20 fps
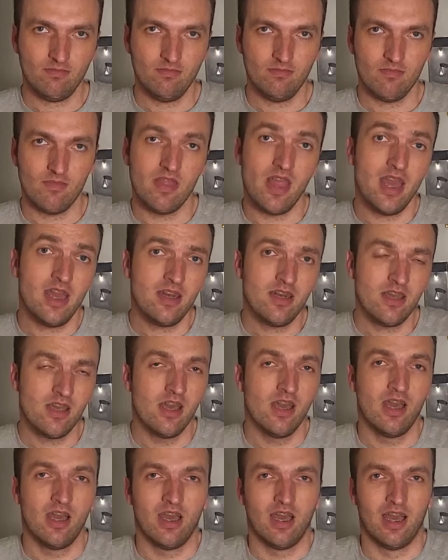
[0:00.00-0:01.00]
Then
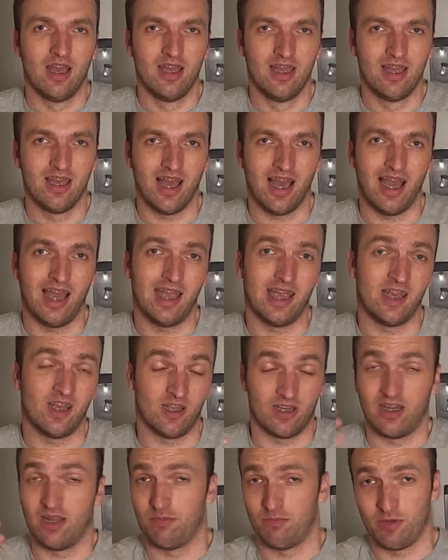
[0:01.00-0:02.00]

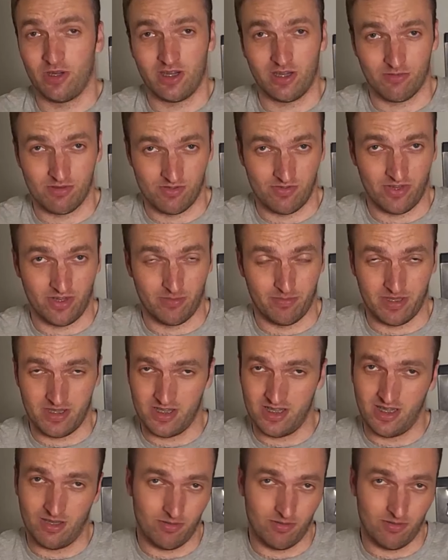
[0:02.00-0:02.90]
in that week I was very busy.